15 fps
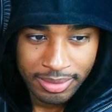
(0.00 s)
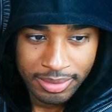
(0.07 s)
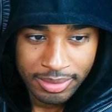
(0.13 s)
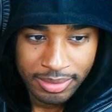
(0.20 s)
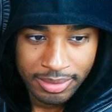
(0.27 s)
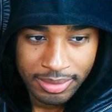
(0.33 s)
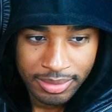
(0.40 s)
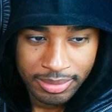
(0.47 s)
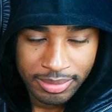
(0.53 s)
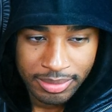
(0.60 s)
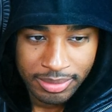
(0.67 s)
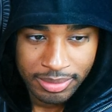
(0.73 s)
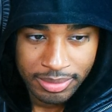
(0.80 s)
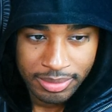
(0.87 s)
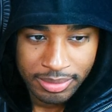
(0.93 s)

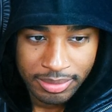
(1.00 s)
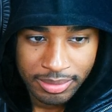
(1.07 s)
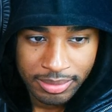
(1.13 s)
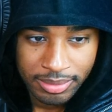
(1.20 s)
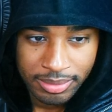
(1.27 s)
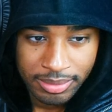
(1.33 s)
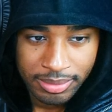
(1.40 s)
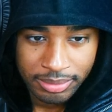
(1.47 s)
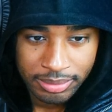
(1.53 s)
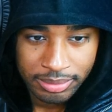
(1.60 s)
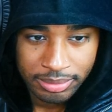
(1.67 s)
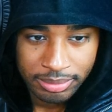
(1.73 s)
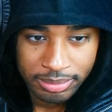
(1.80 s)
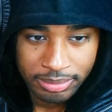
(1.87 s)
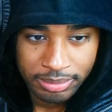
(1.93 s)

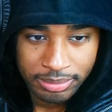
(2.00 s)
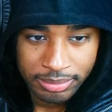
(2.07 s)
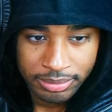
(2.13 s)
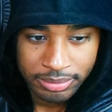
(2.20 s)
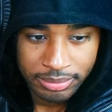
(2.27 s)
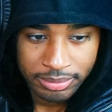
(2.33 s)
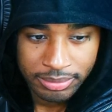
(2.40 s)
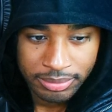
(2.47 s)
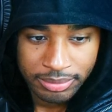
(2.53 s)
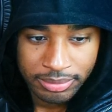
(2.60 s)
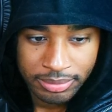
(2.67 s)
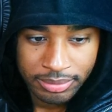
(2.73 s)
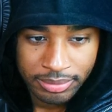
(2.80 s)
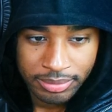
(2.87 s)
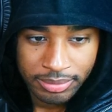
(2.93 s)
(silent)